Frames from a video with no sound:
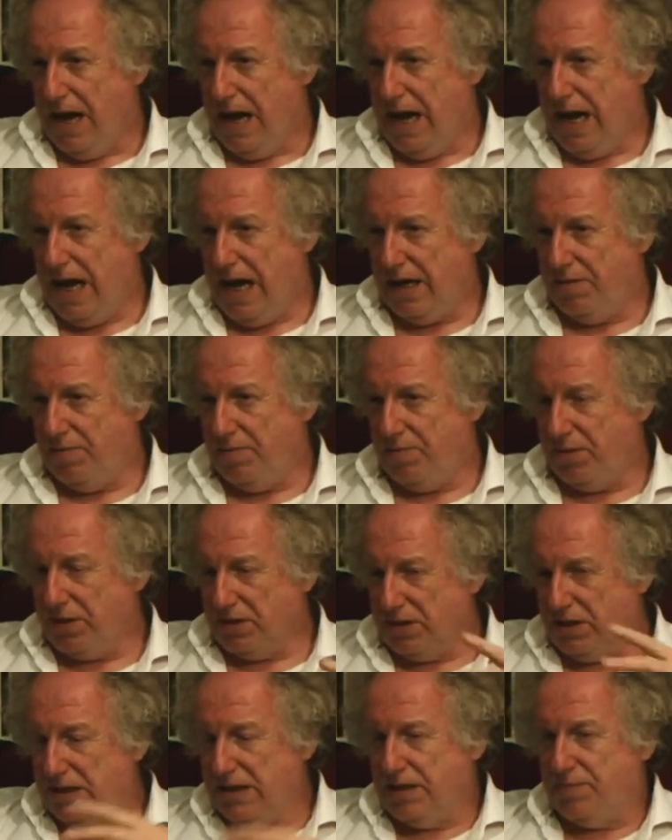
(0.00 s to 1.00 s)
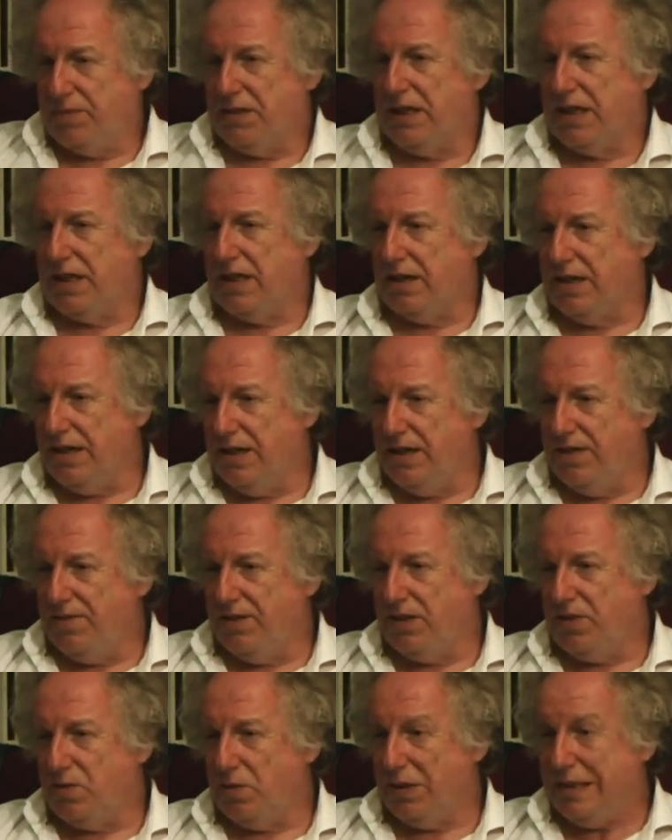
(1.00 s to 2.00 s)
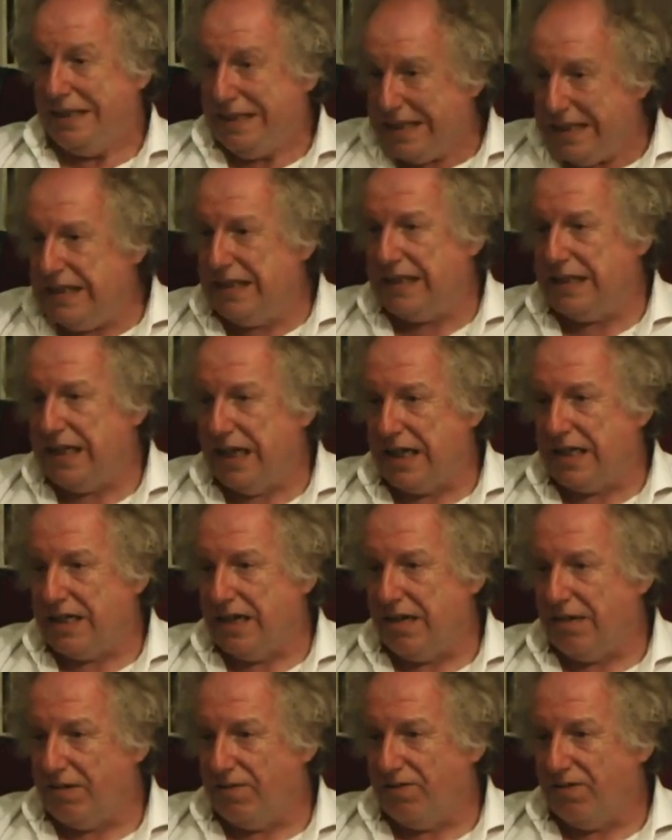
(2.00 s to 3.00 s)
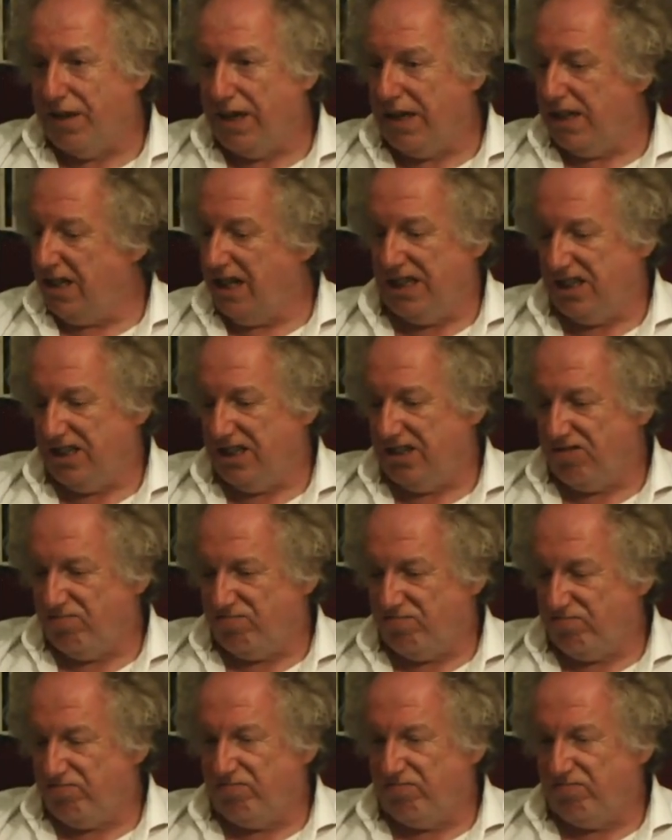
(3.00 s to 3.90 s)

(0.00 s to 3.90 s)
And because this particular individual didn't get terrified, they just